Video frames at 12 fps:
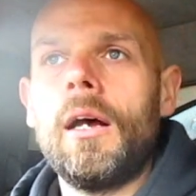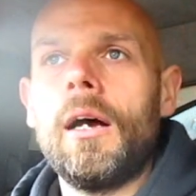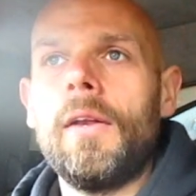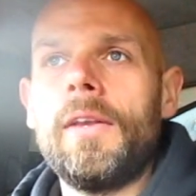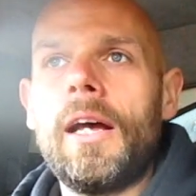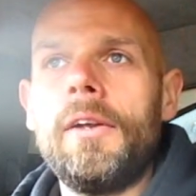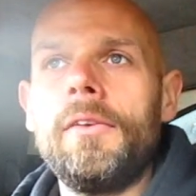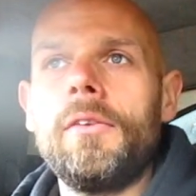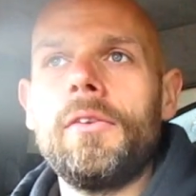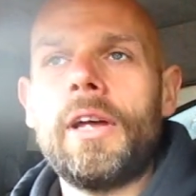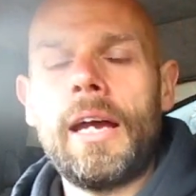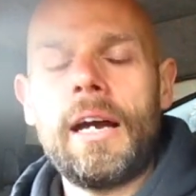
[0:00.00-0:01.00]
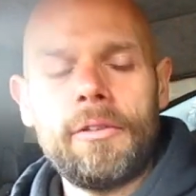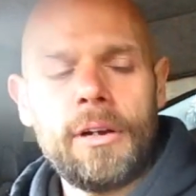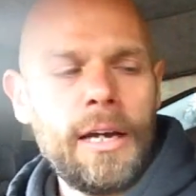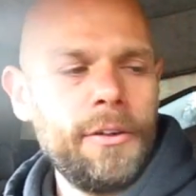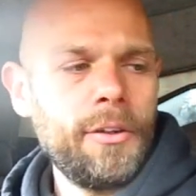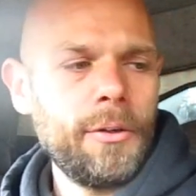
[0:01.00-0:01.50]
then they have a
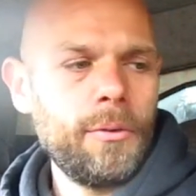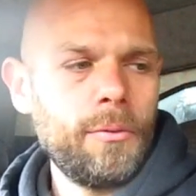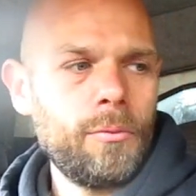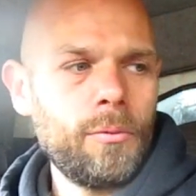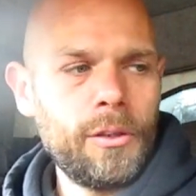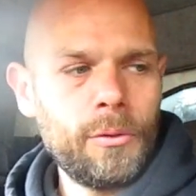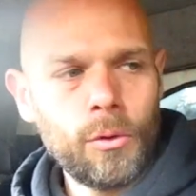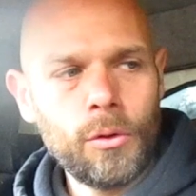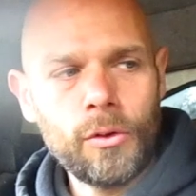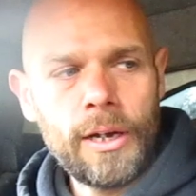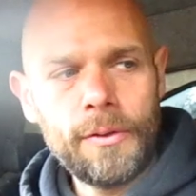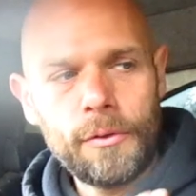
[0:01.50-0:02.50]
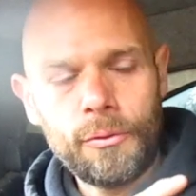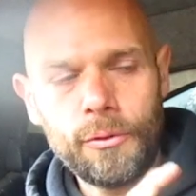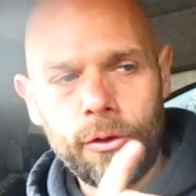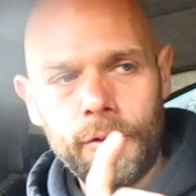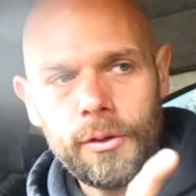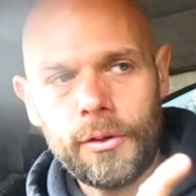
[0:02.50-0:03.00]
handle when you walk around the
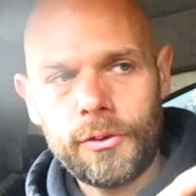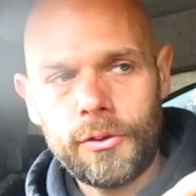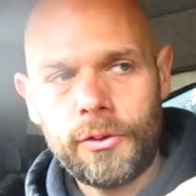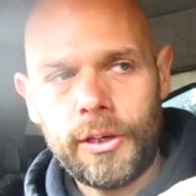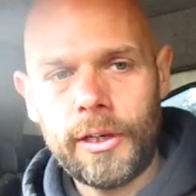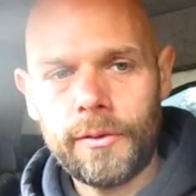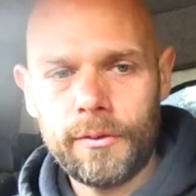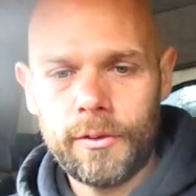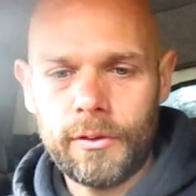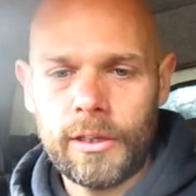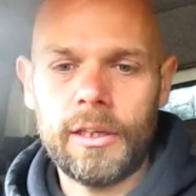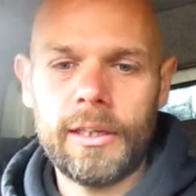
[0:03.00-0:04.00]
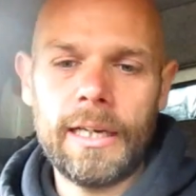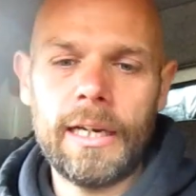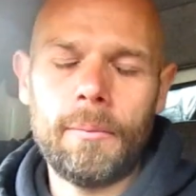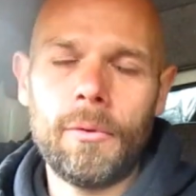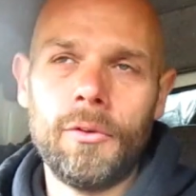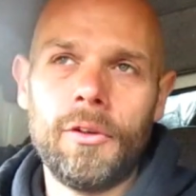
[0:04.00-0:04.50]
front, as you see it, there's like a
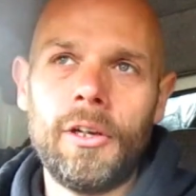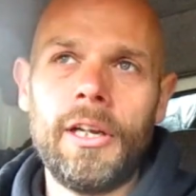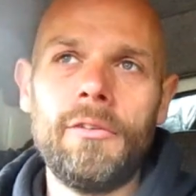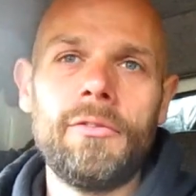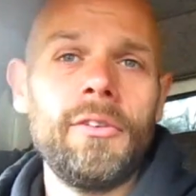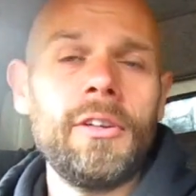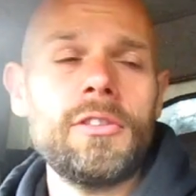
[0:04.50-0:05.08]
gap underneath.